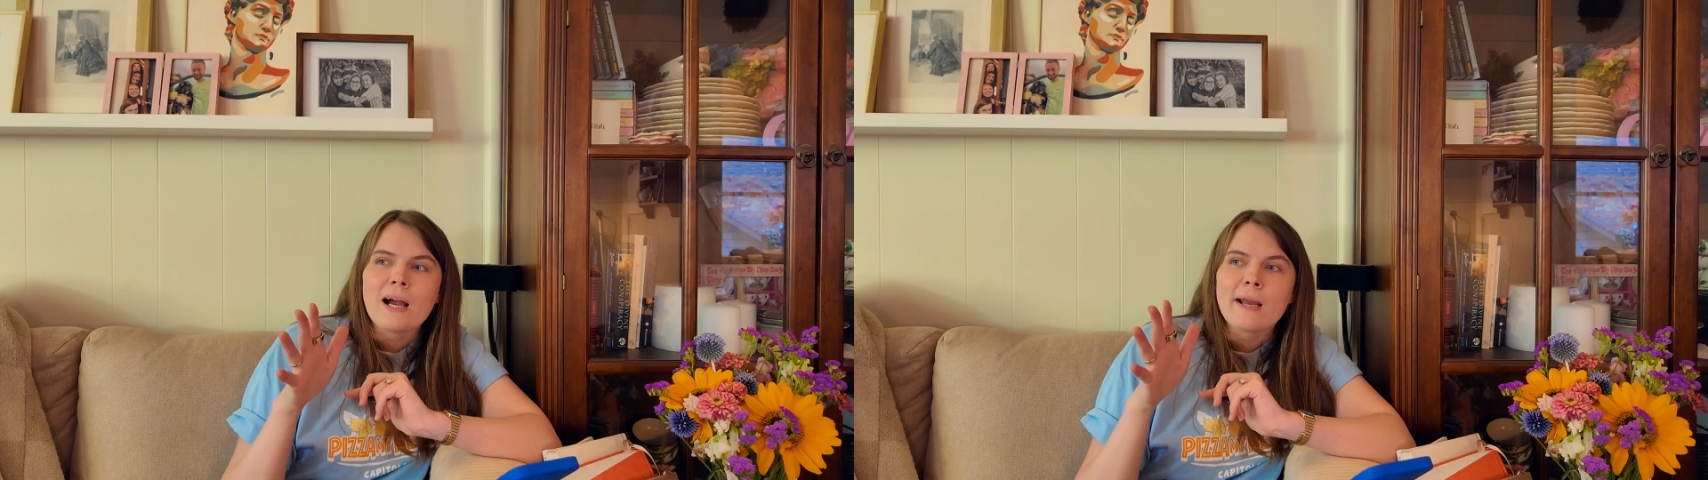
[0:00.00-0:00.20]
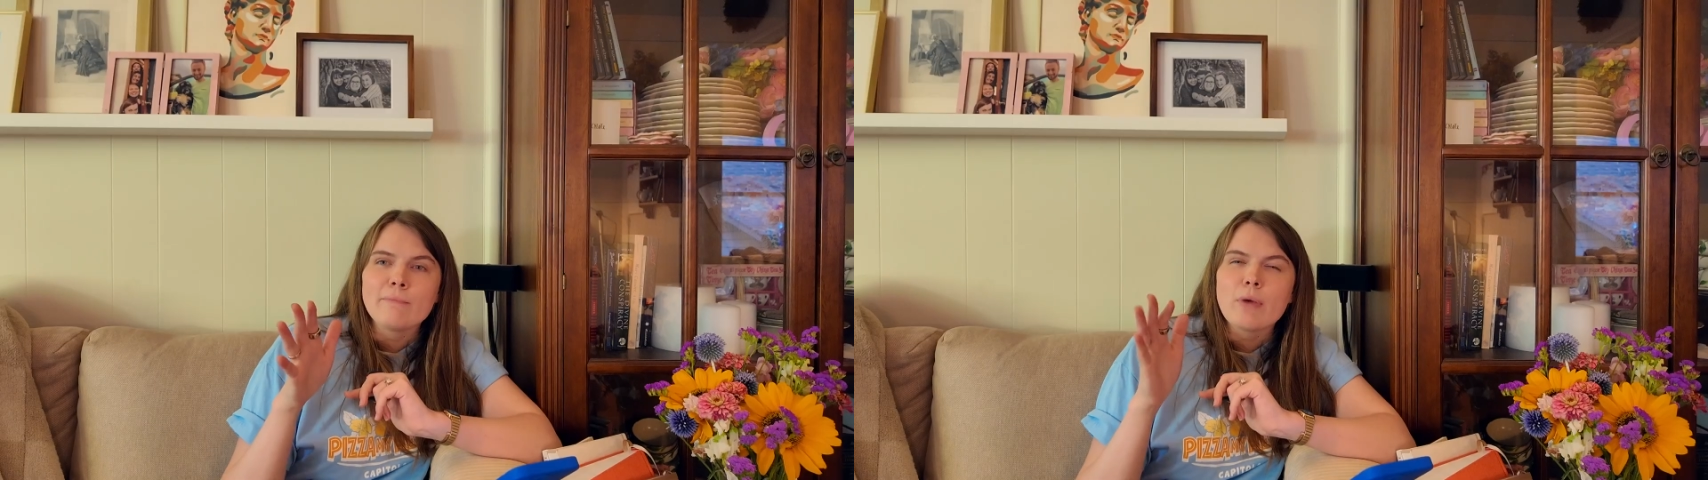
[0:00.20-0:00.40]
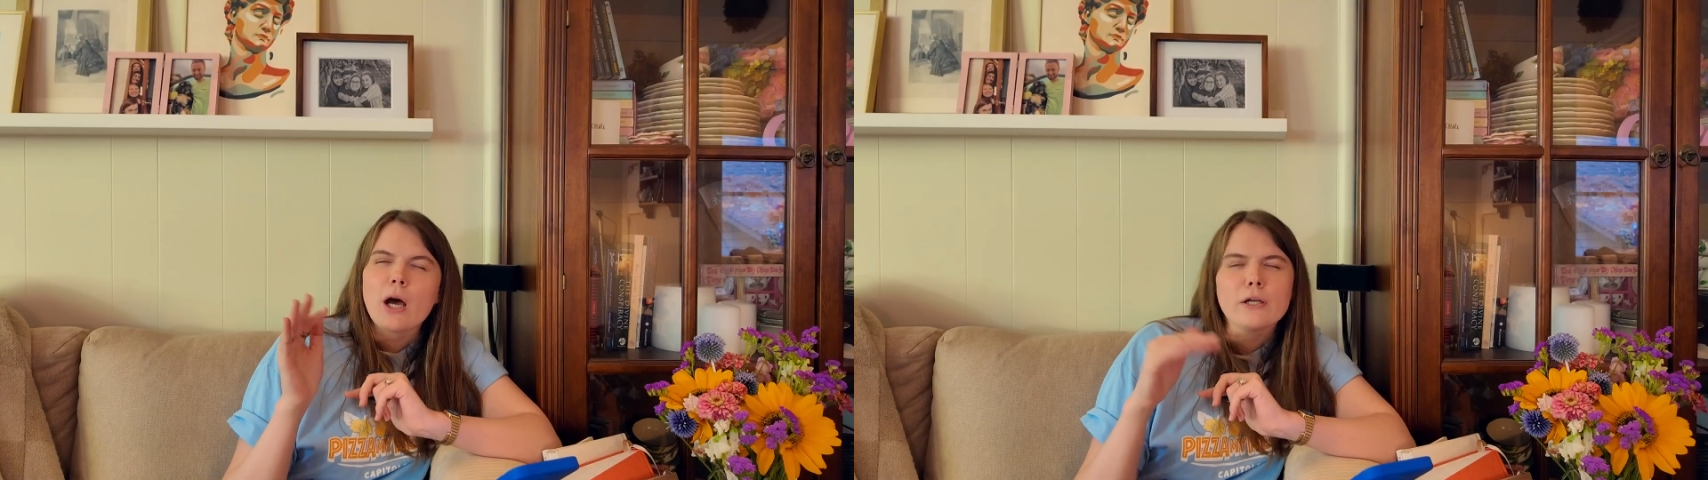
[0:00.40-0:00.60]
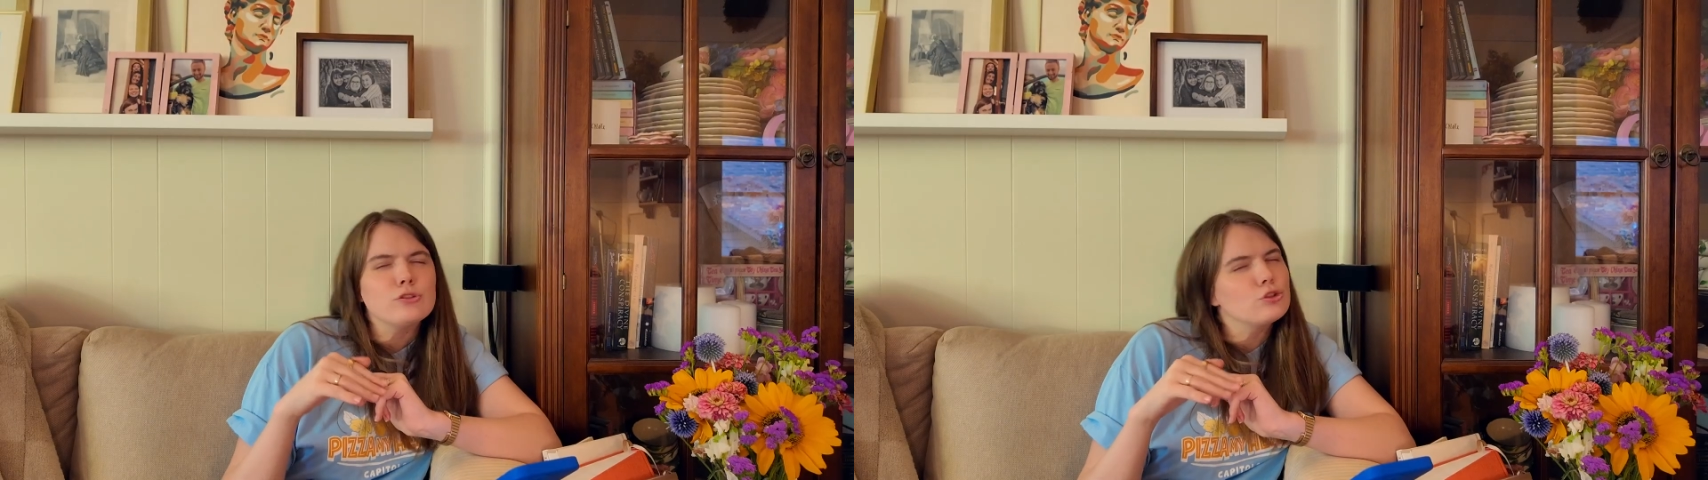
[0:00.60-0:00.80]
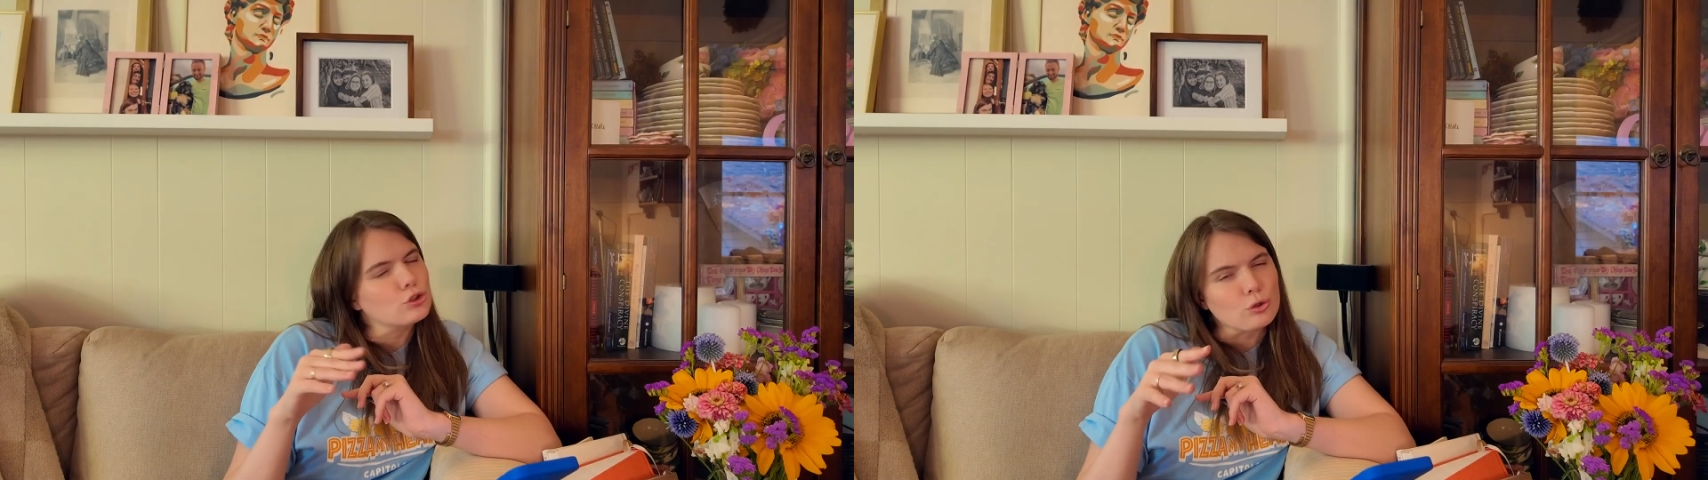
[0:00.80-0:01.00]
I'm
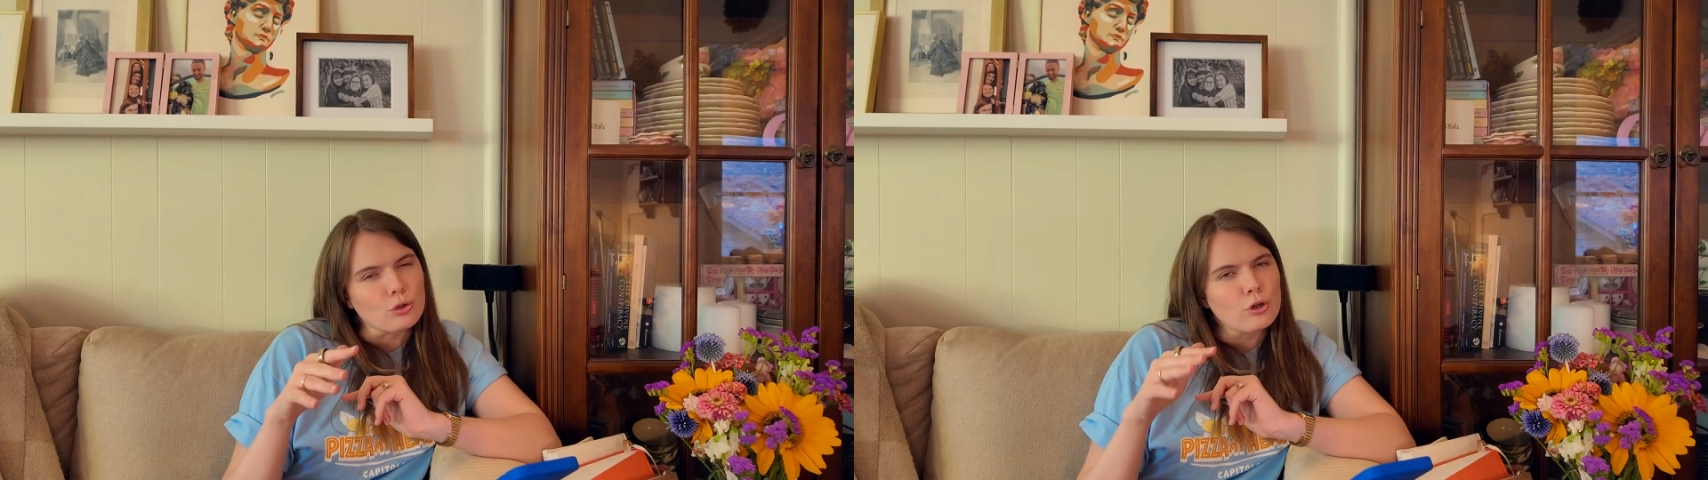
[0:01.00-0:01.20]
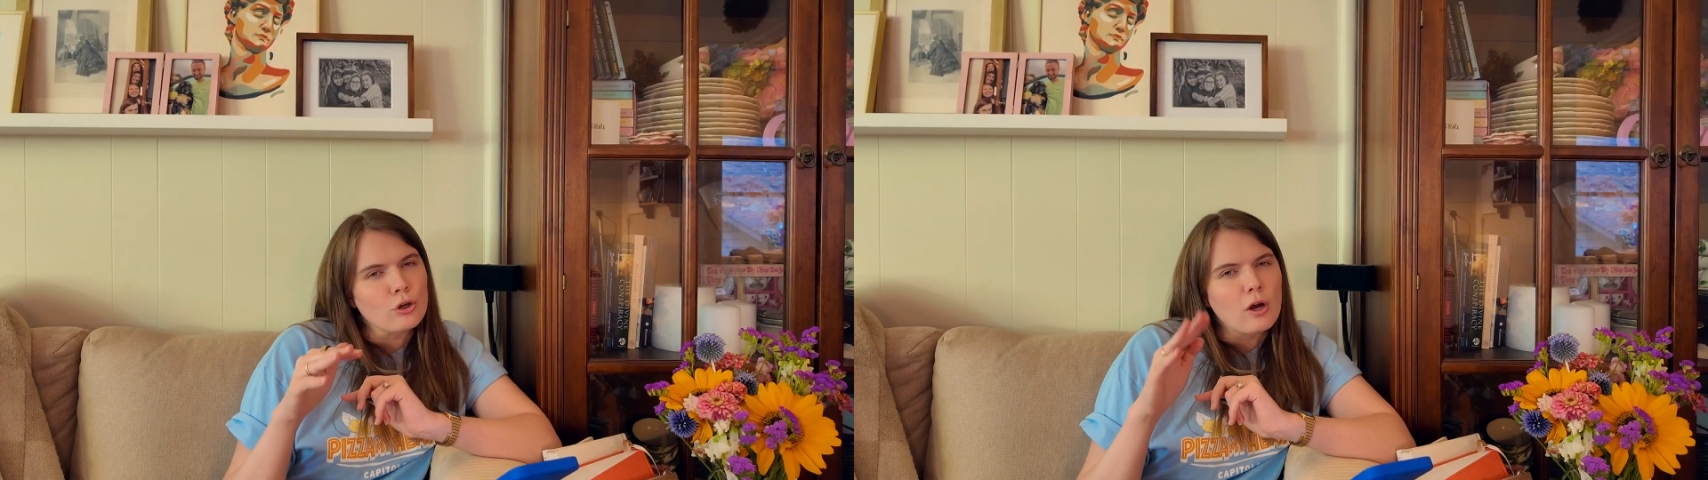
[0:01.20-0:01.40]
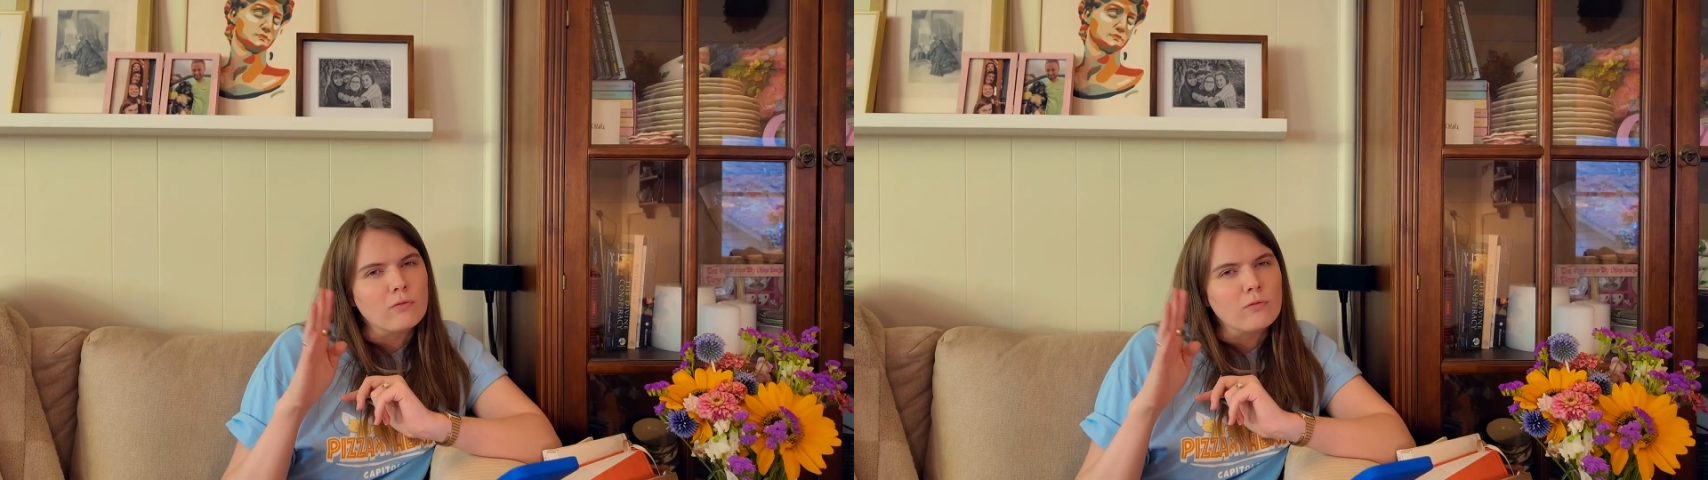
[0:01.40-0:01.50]
unsure